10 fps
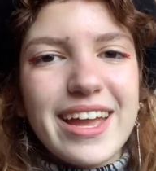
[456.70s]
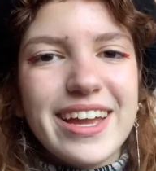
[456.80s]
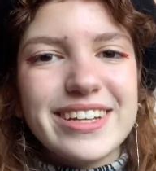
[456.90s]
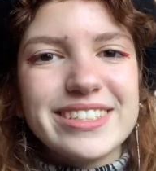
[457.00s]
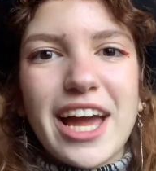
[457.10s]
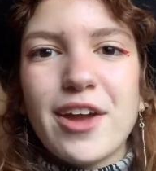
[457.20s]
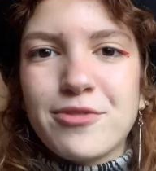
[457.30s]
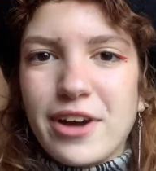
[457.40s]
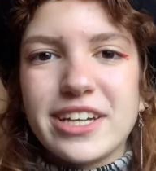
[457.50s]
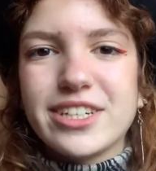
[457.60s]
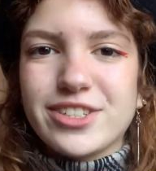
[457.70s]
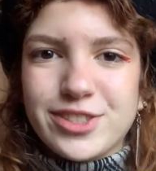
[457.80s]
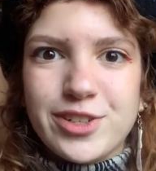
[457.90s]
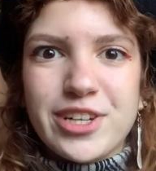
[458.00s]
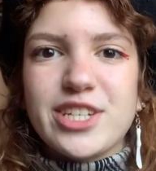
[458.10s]
And I find her
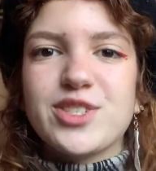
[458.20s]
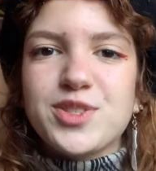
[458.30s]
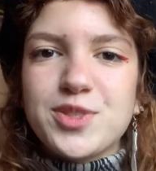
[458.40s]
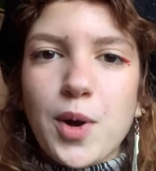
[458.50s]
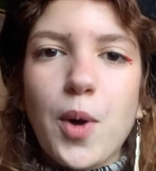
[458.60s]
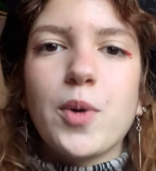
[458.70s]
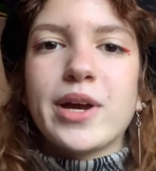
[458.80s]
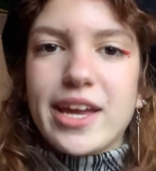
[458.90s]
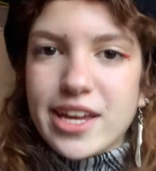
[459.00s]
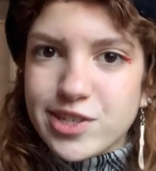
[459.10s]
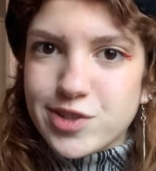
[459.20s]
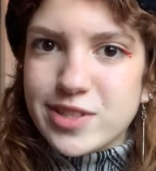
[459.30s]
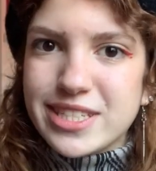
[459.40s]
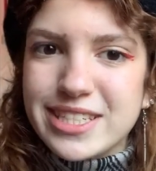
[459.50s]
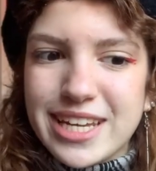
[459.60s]
story so
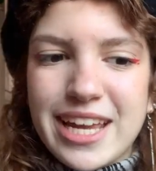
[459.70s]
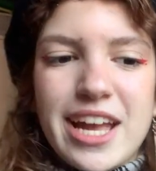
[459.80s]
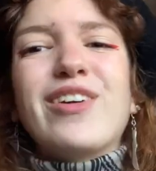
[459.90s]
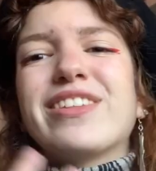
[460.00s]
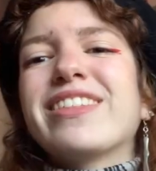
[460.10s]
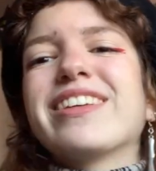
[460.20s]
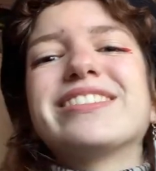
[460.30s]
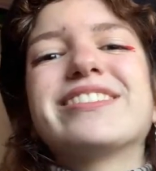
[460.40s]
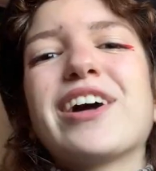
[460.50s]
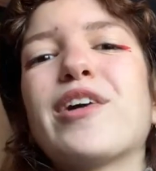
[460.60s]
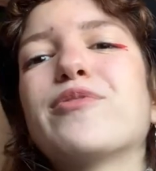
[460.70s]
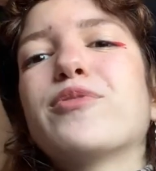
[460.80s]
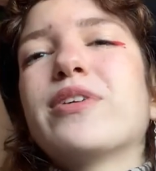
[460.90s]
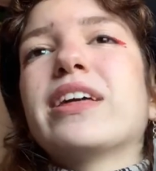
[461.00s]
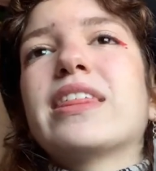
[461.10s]
interesting. All the stuff
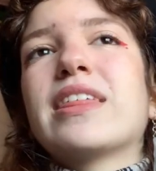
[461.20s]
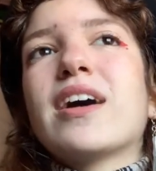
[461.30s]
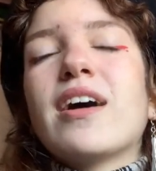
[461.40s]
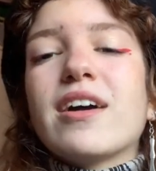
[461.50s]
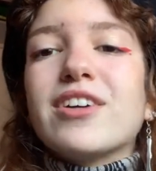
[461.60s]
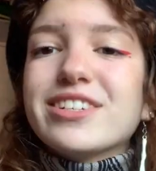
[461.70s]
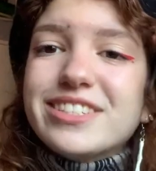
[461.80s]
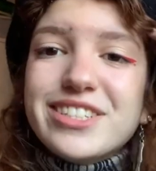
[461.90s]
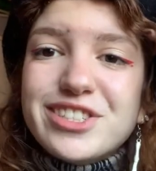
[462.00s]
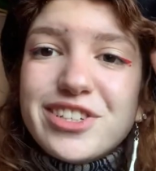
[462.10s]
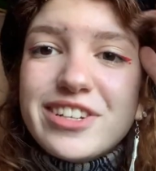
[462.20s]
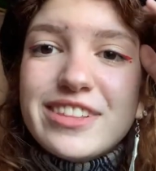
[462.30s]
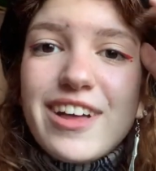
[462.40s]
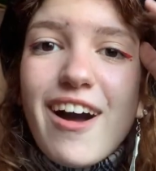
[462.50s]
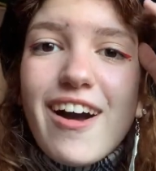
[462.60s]
with her
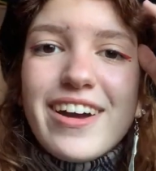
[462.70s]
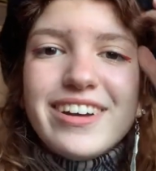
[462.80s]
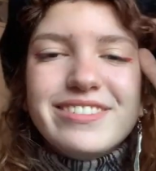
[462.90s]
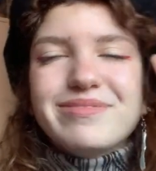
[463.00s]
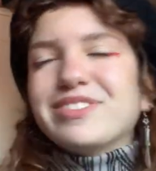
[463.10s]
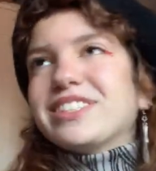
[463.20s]
sister-in-law, and